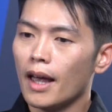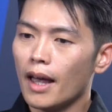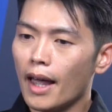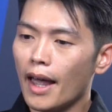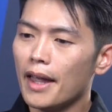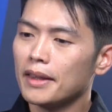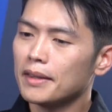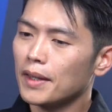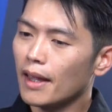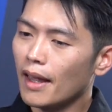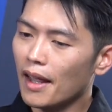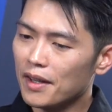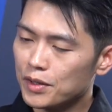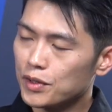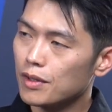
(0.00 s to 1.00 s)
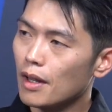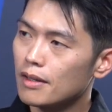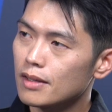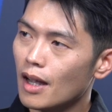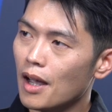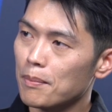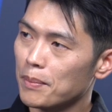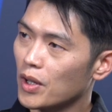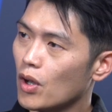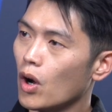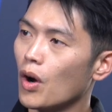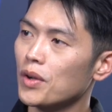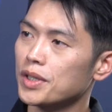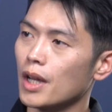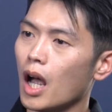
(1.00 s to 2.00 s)
And at the same time,
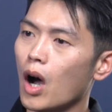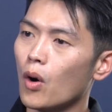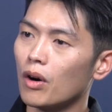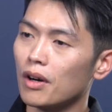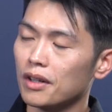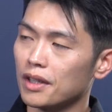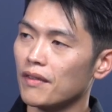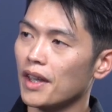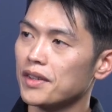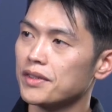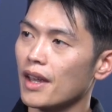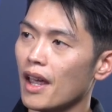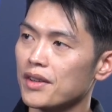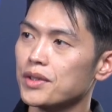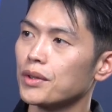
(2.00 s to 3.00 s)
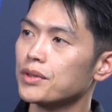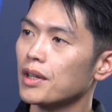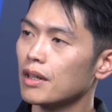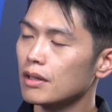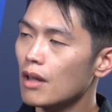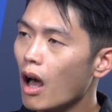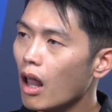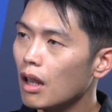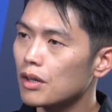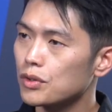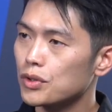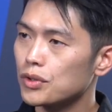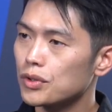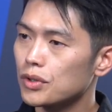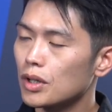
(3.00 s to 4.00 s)
because our advanced SL
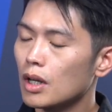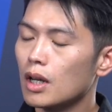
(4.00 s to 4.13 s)
technology,